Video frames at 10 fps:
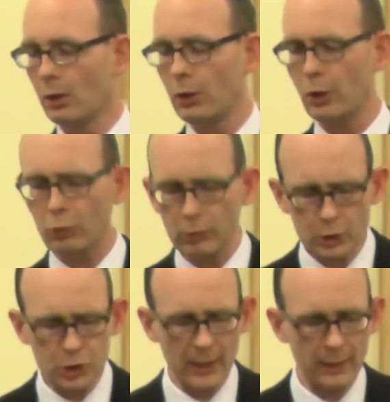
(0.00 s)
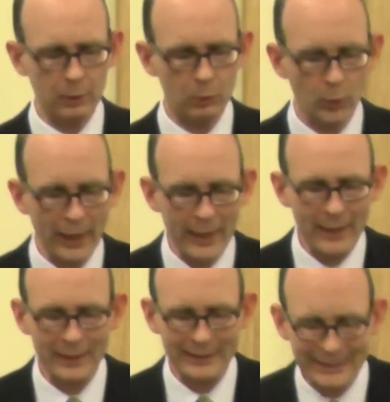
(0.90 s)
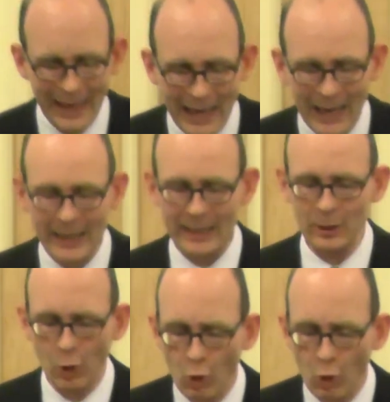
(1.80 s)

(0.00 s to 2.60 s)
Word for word: The crushing, well nigh